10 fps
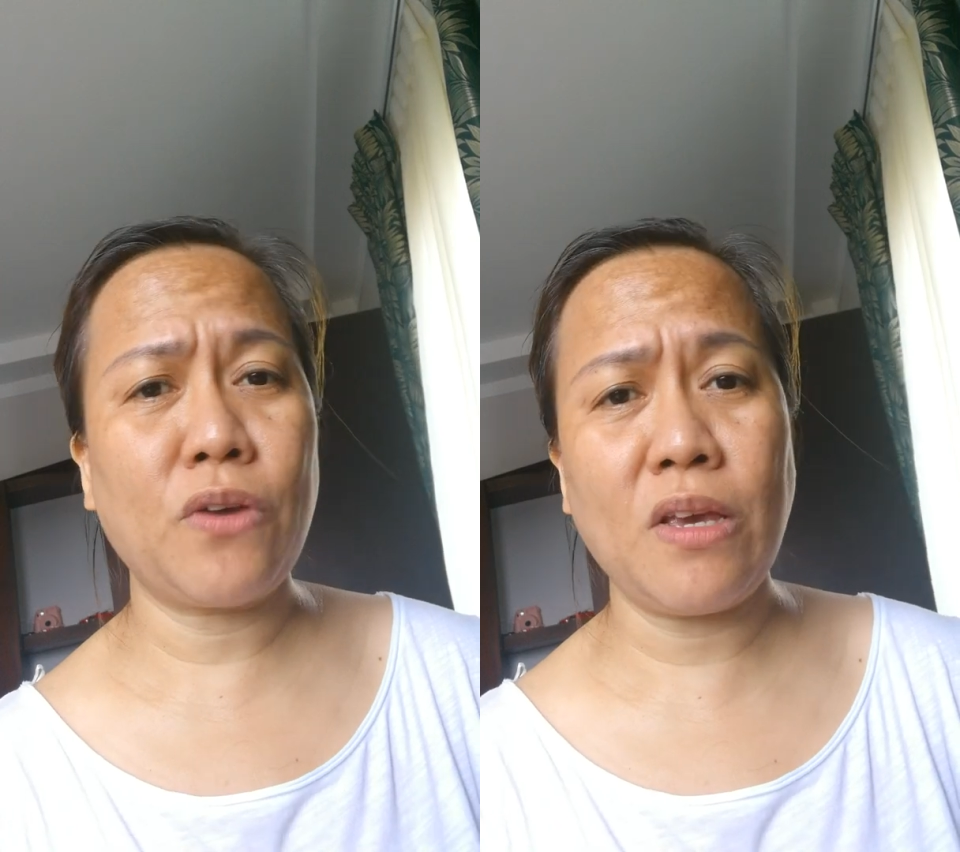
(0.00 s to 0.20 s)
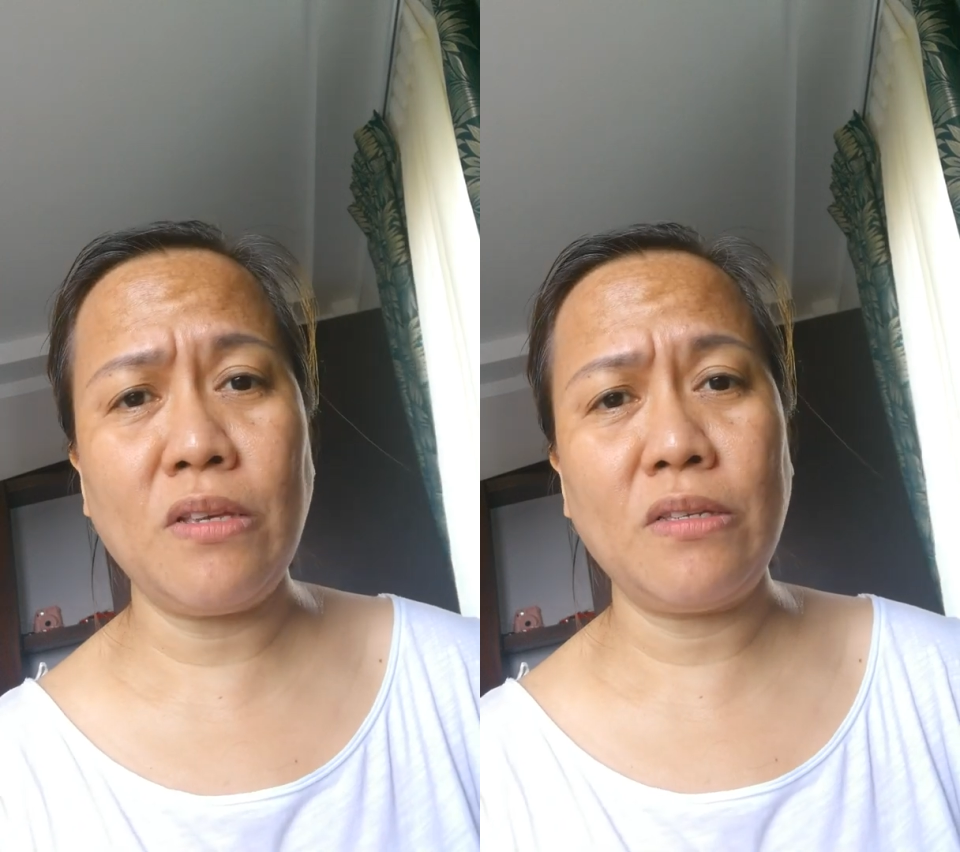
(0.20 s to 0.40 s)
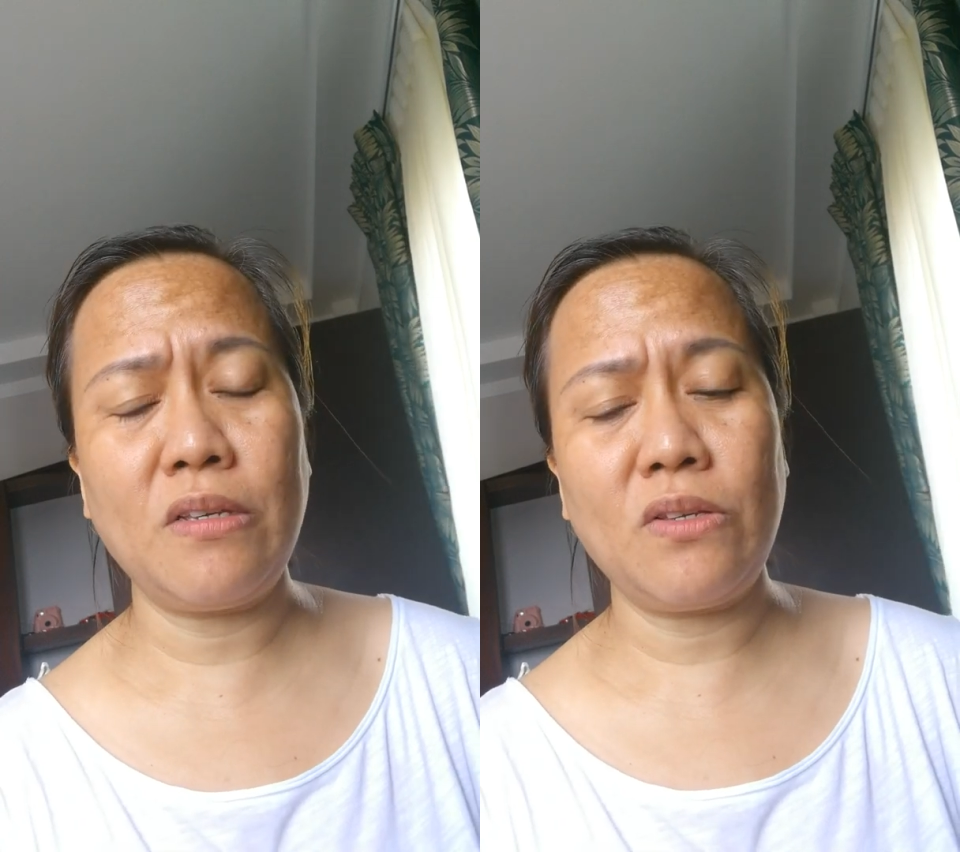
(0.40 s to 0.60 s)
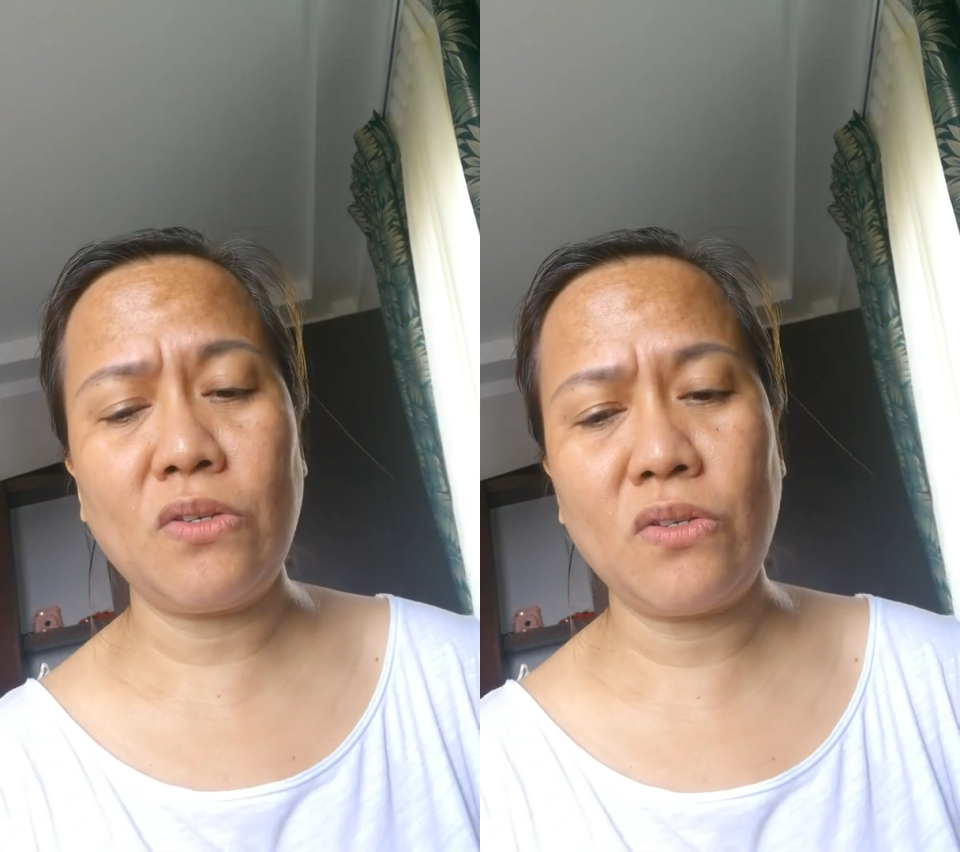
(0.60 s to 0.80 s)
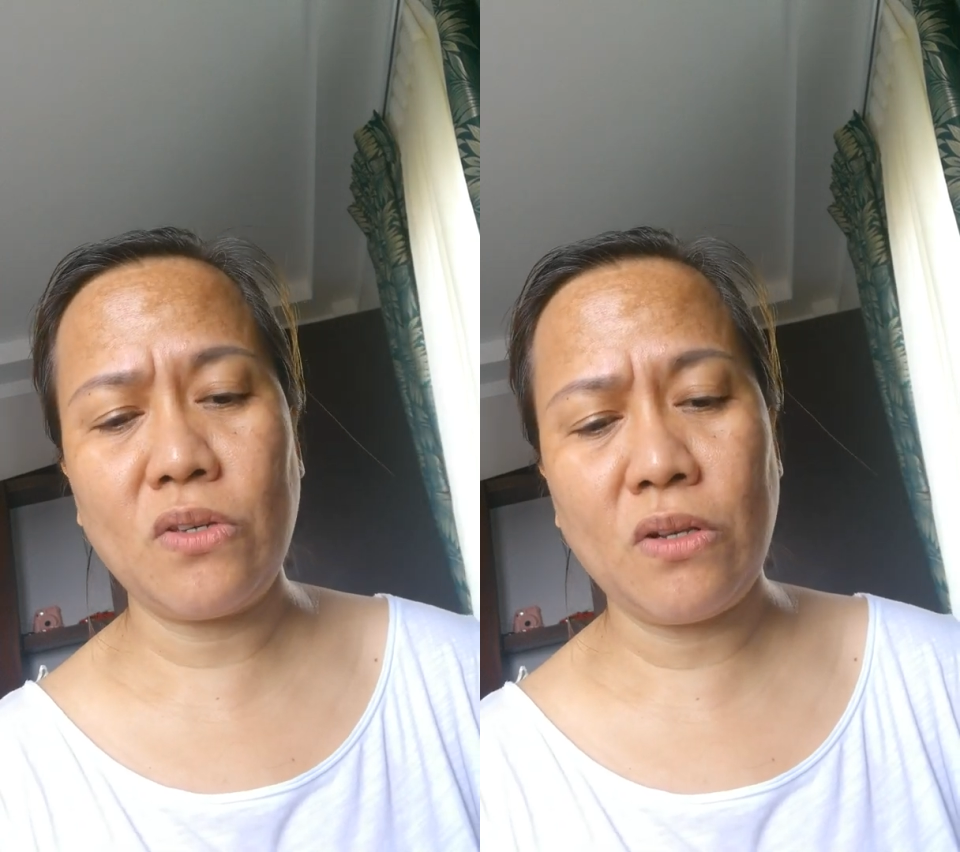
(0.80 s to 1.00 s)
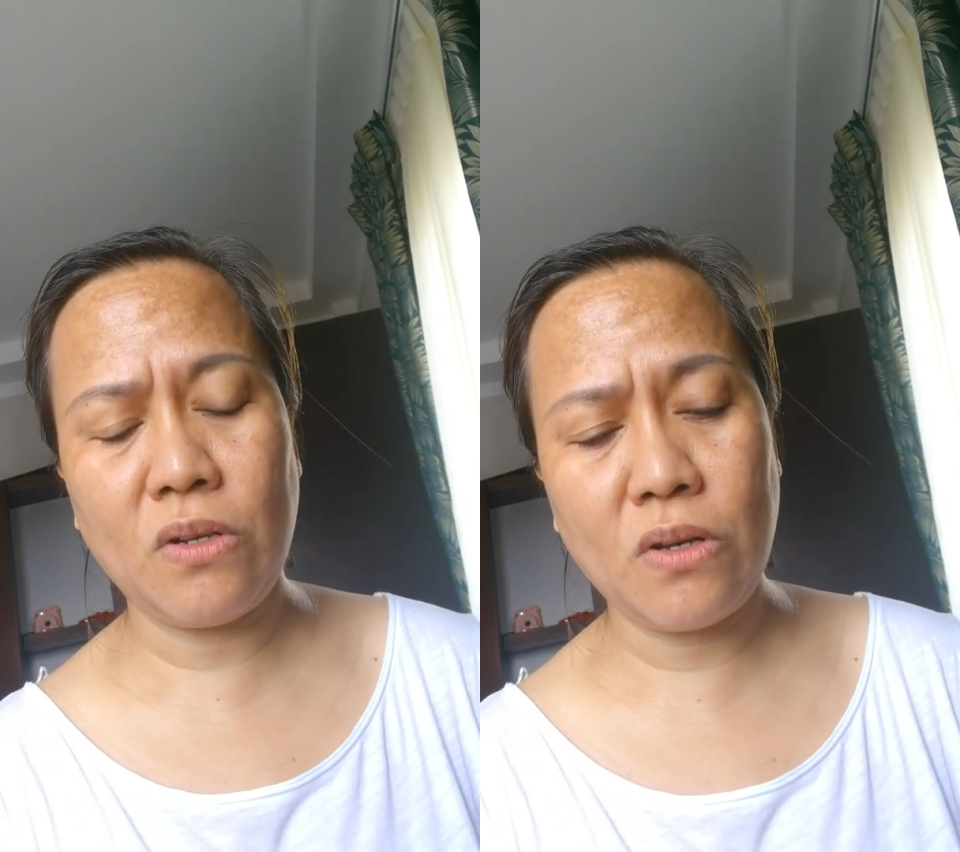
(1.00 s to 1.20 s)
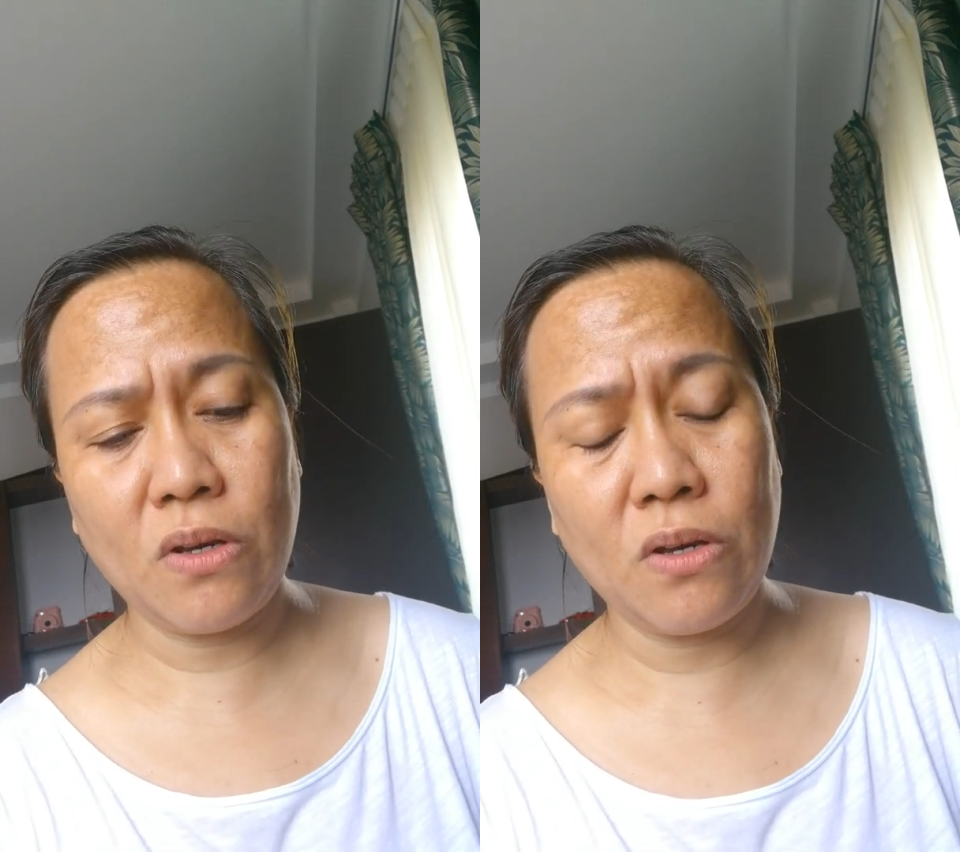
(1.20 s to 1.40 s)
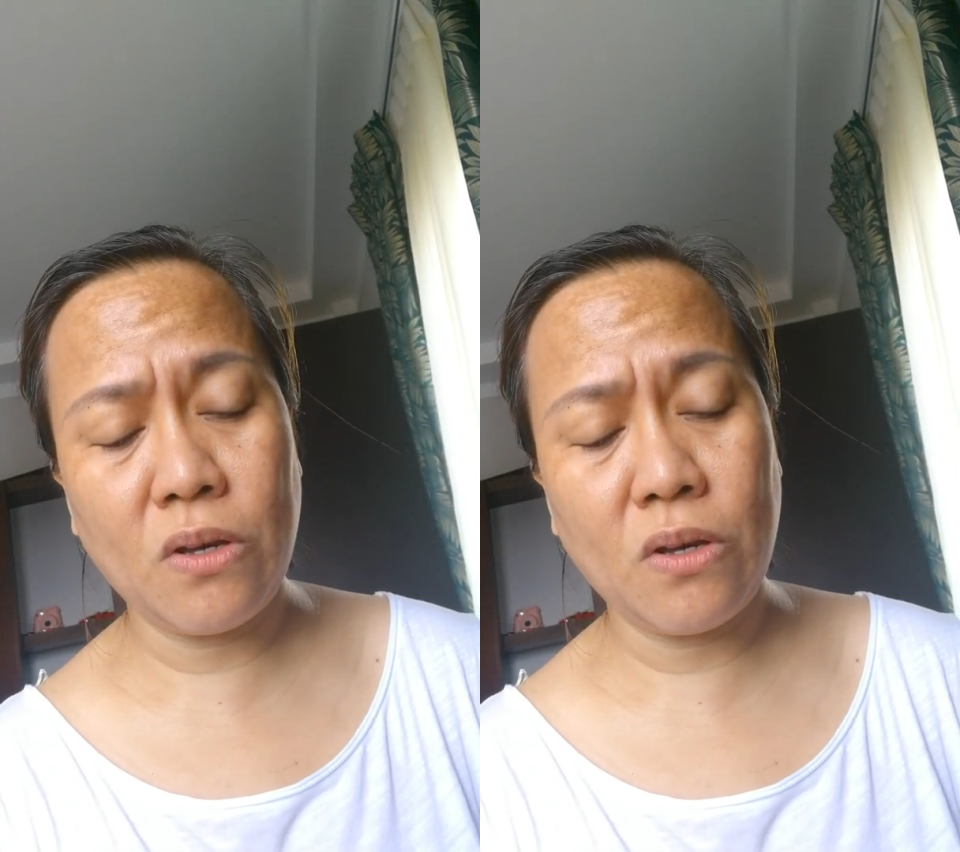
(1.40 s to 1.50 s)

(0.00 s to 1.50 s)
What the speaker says: cases. And